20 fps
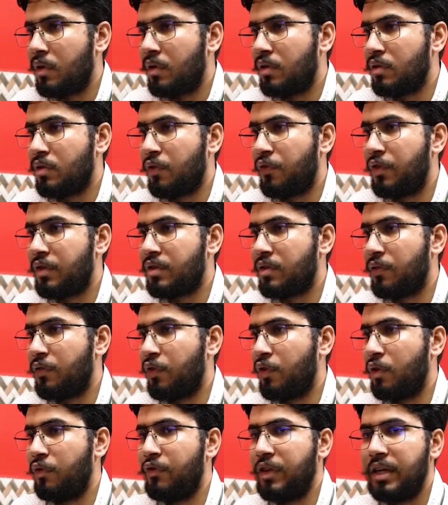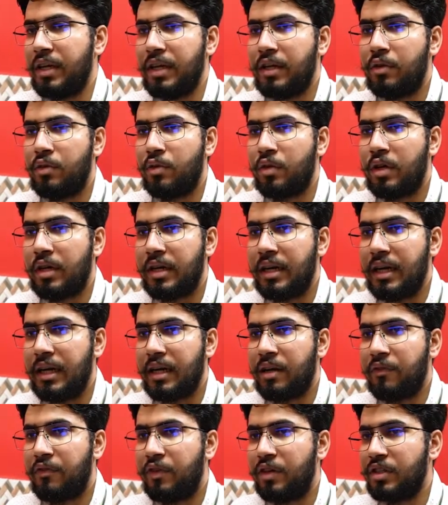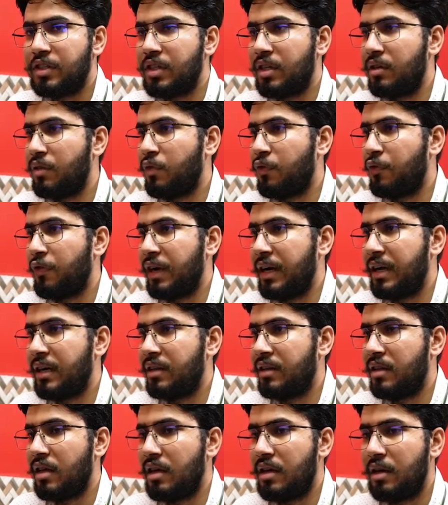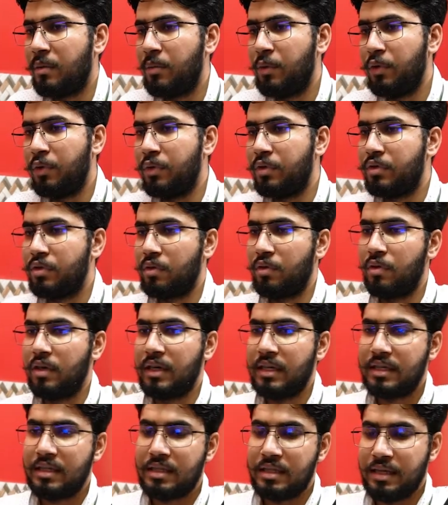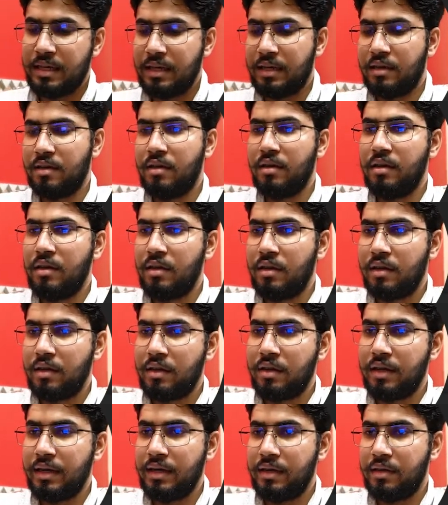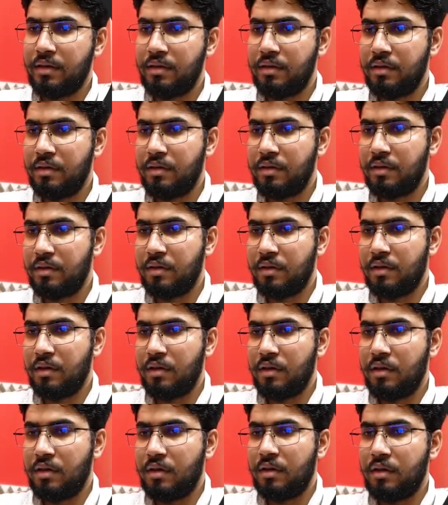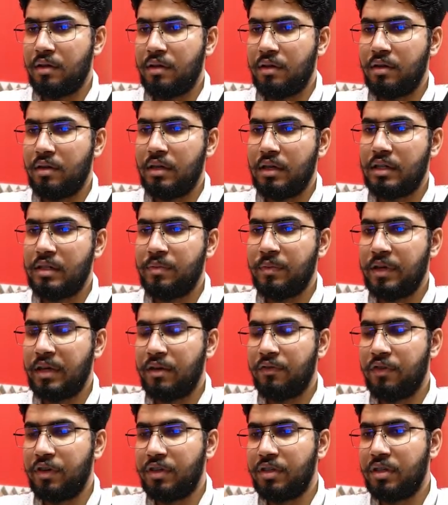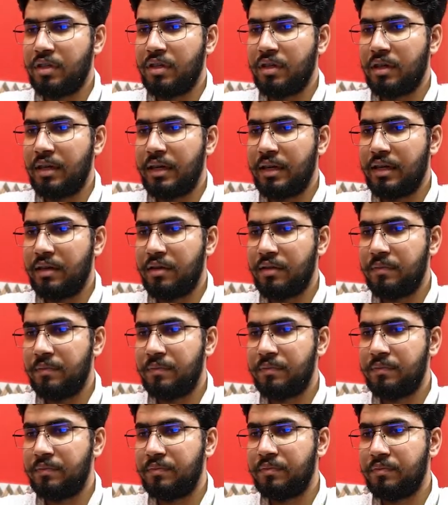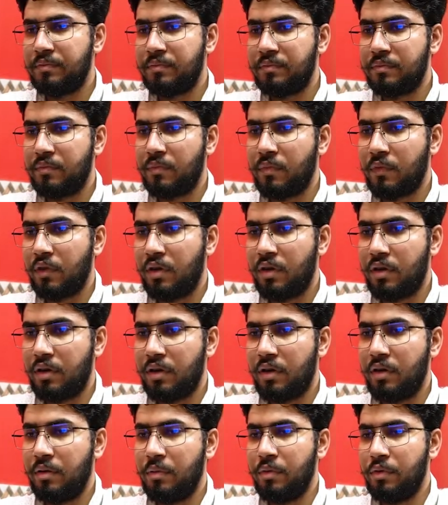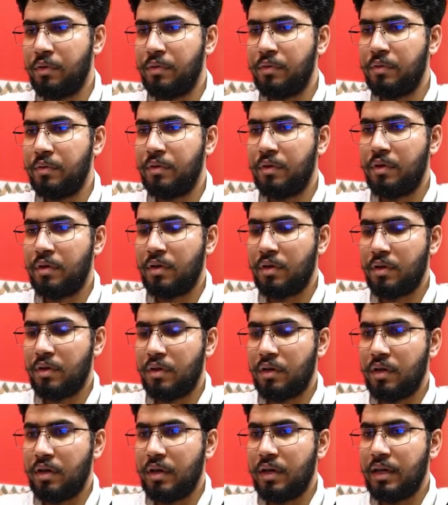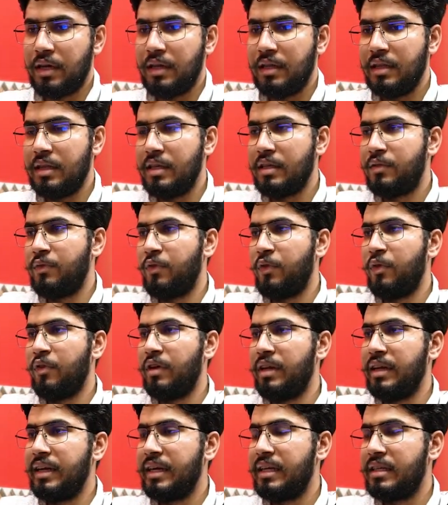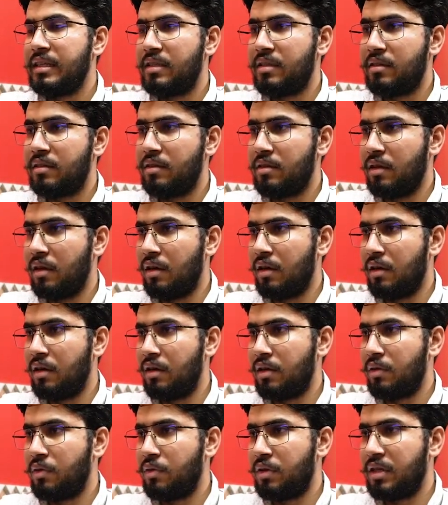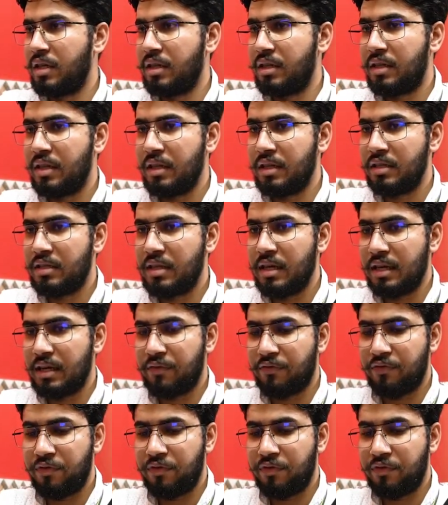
so first of all we need to create a function to find the W. So let's take get, let's make a function get W. In this we will need 2-3 things. That